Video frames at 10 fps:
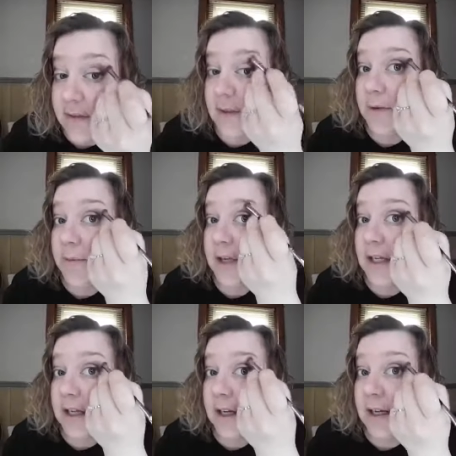So we're
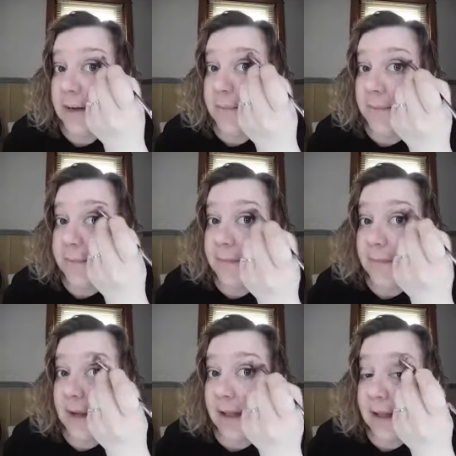bringing it up
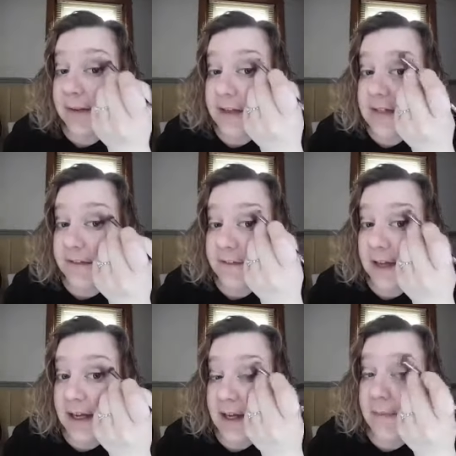and allowing it to
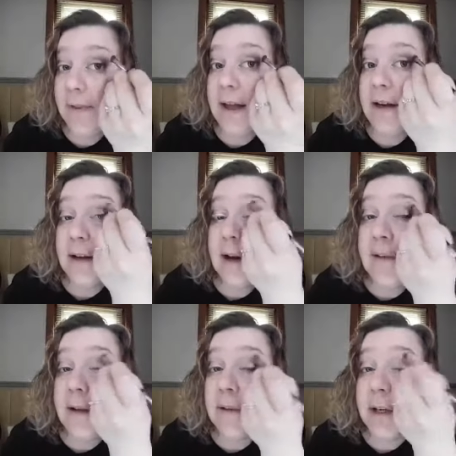fade up there,
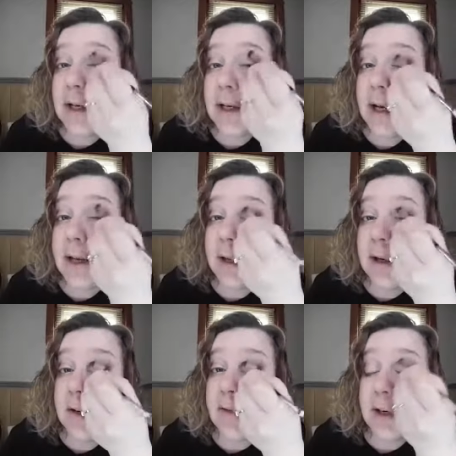and then we're going to cut it
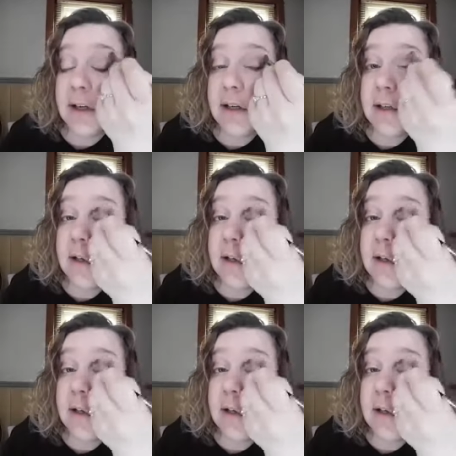over